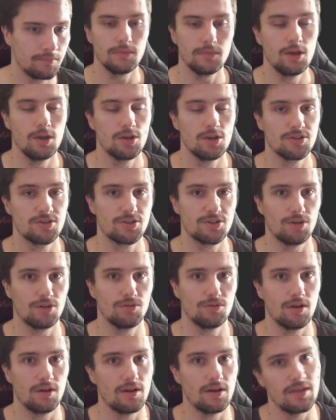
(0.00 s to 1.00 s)
So
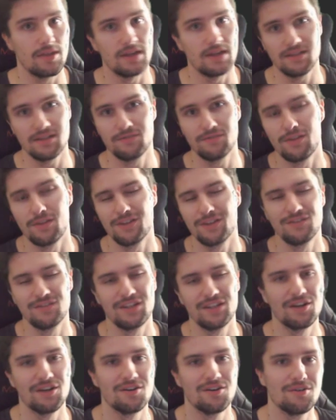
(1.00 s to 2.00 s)
that's it for this
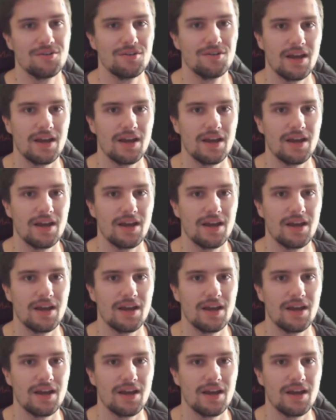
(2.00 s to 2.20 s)
video.